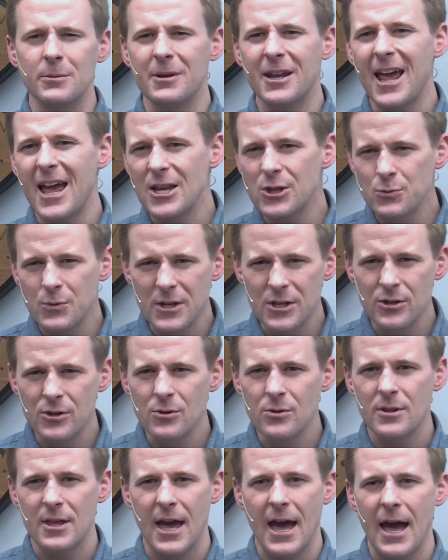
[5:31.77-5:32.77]
But as we
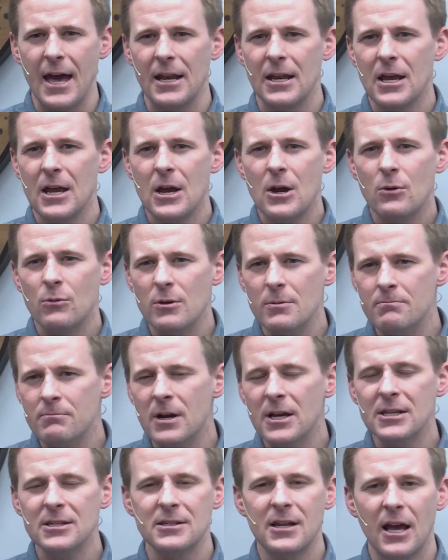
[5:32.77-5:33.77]
do that, we
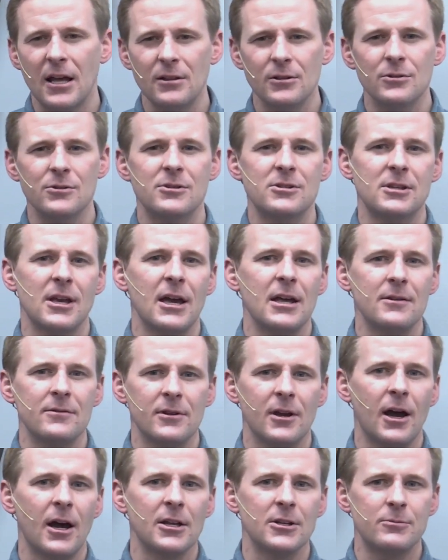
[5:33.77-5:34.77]
must not lose sight of
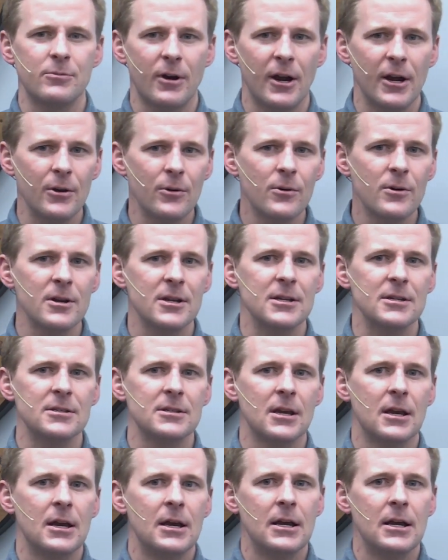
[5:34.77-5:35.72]
God's priorities.